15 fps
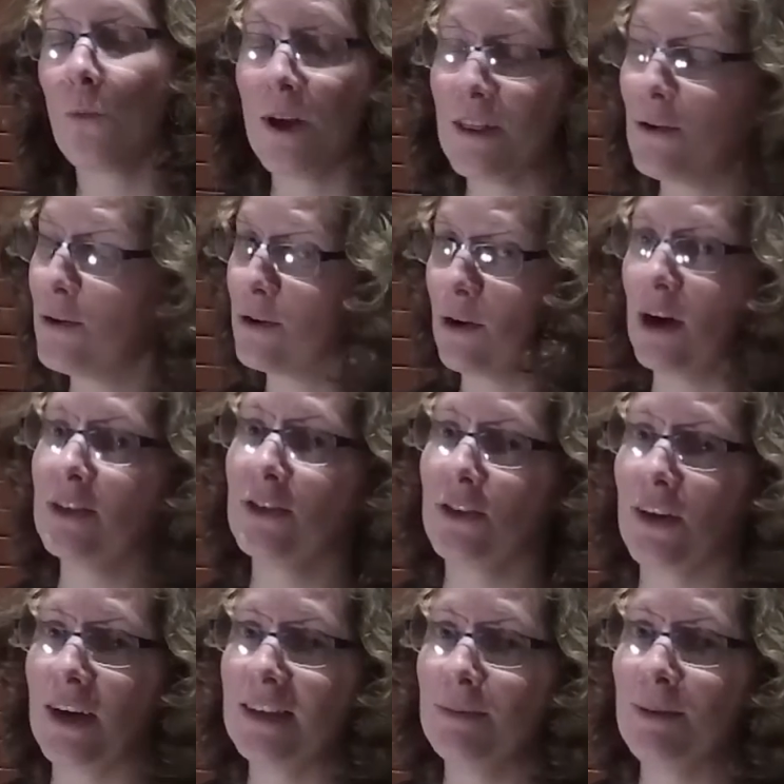whether or not you're
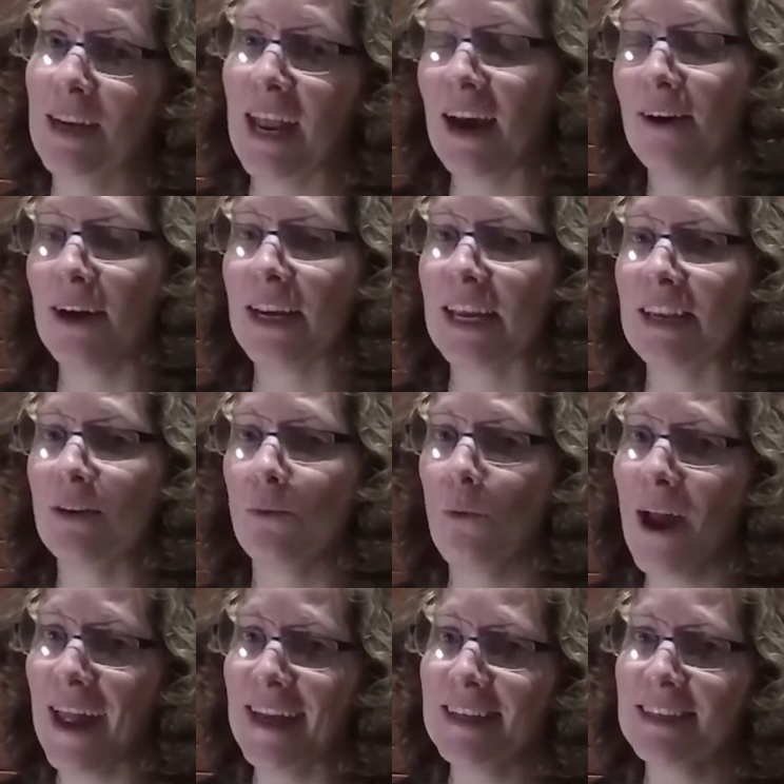going to be carrying any
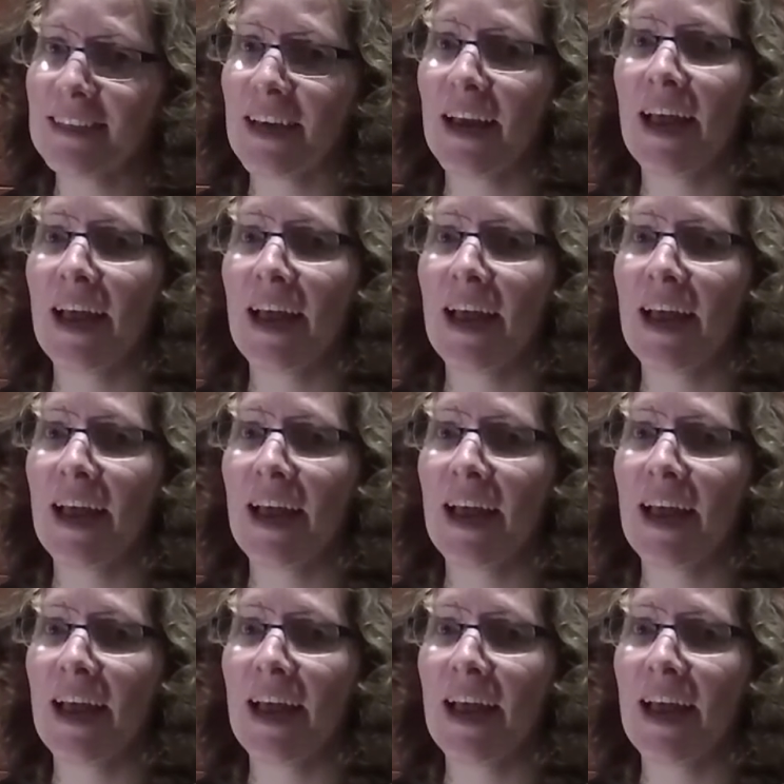weight,